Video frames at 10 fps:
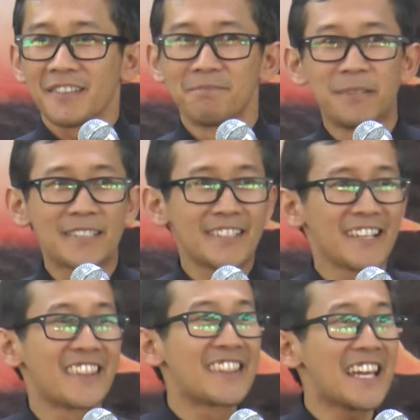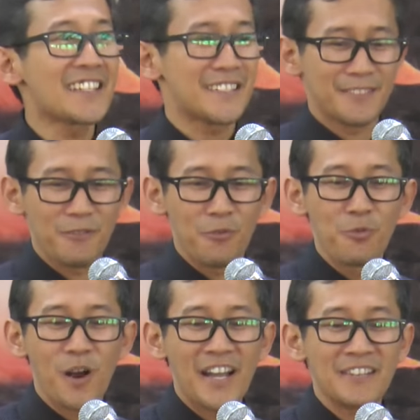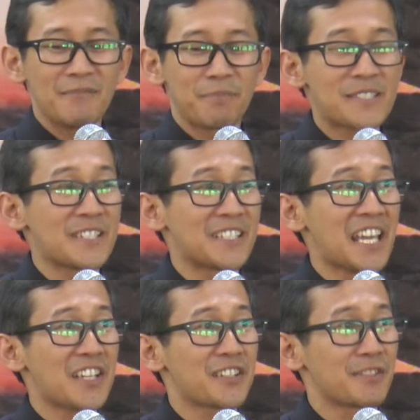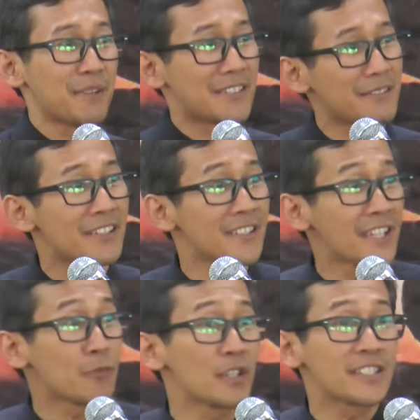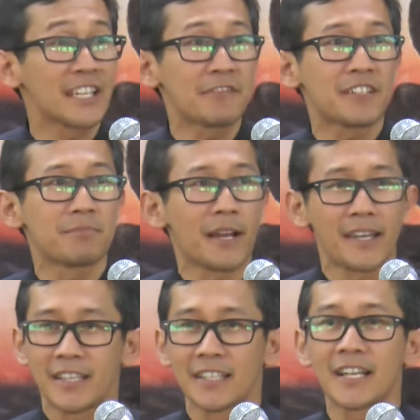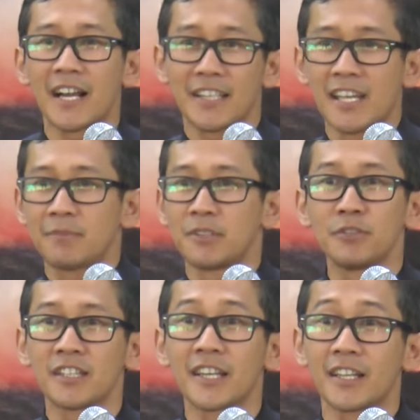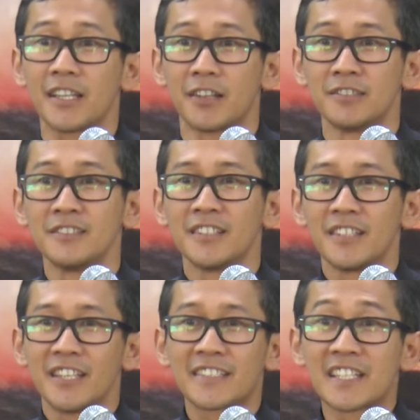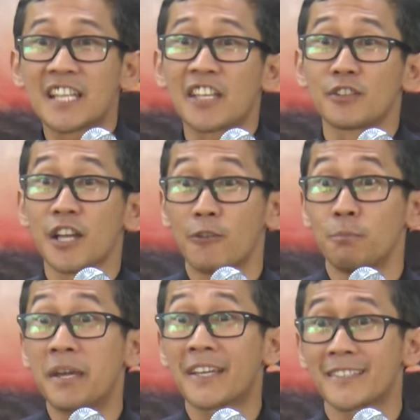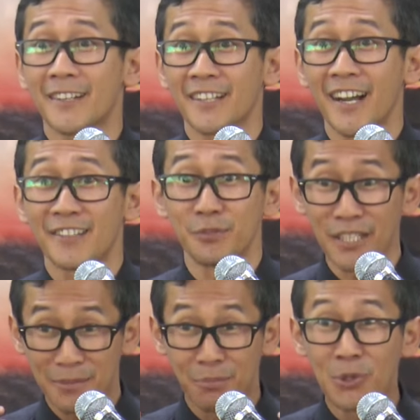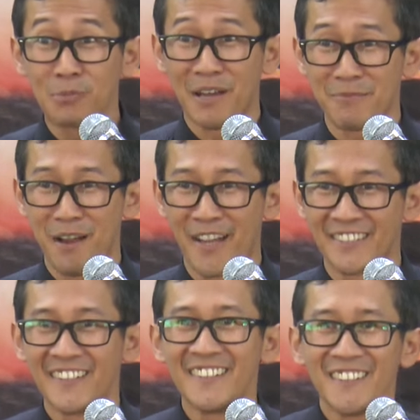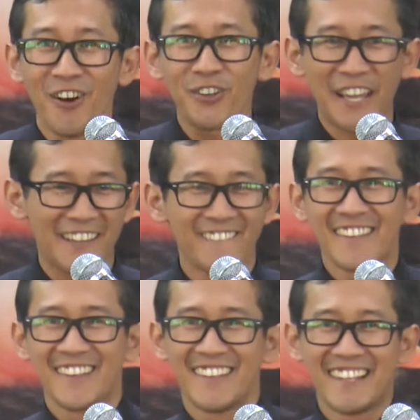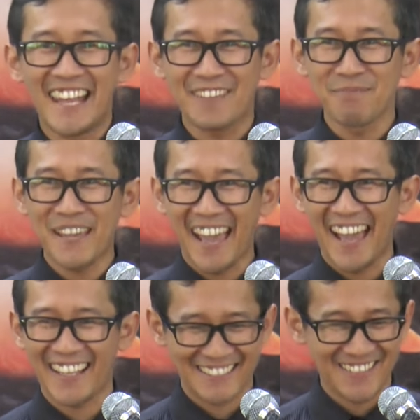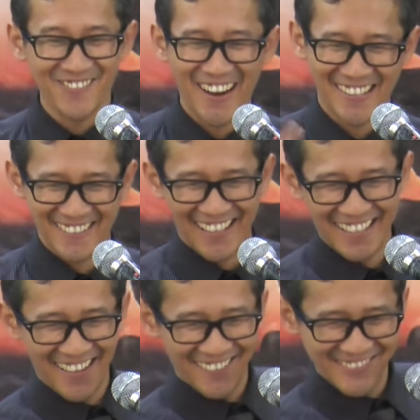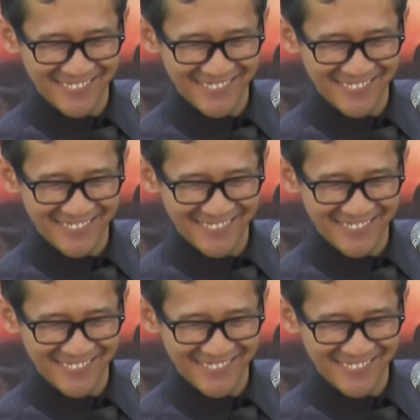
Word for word: But this one presentation but that was given by a guy named Louis Giglio is entitled How Big Is Our God really blew my mind. Okay, let me act smart right now.